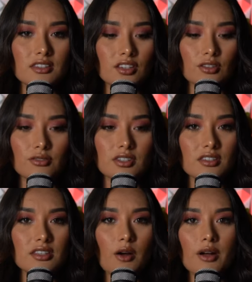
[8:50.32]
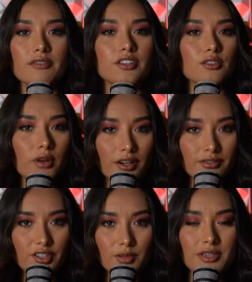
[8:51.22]
you know, this is however you want to
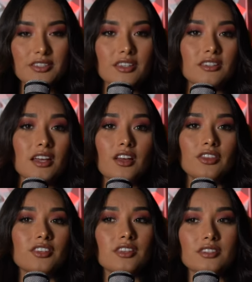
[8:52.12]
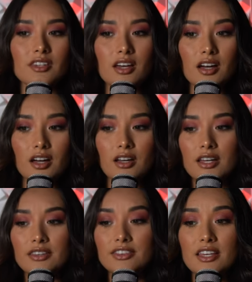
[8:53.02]
run your business. This isn't a,
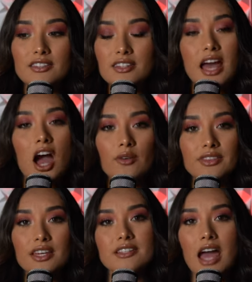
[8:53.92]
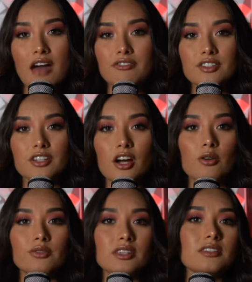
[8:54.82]
this is how things have to
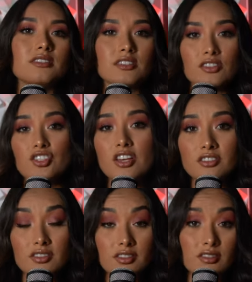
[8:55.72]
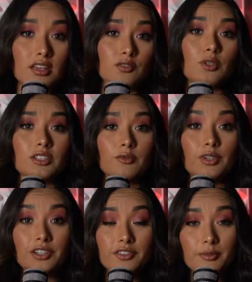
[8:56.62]
go. This is a suggestion. This is, has
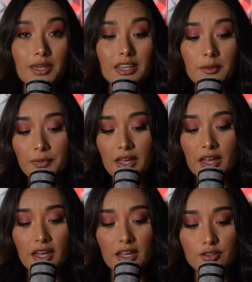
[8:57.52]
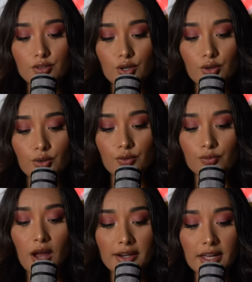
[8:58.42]
worked for me. And so
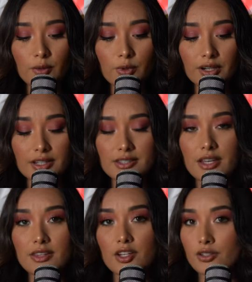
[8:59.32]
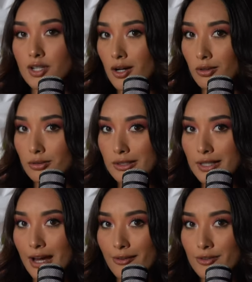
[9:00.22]
Friday, we're going to say that you're not holding
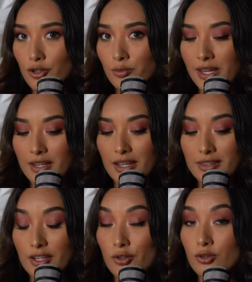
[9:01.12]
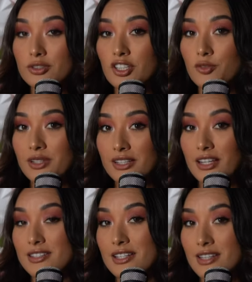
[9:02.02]
the house open and that you're holding open,
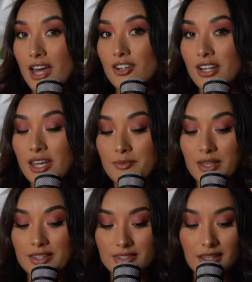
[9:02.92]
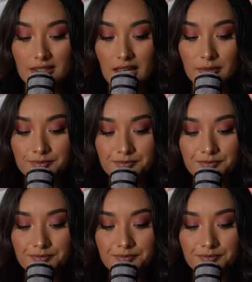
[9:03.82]
let's say, Saturday and Sunday.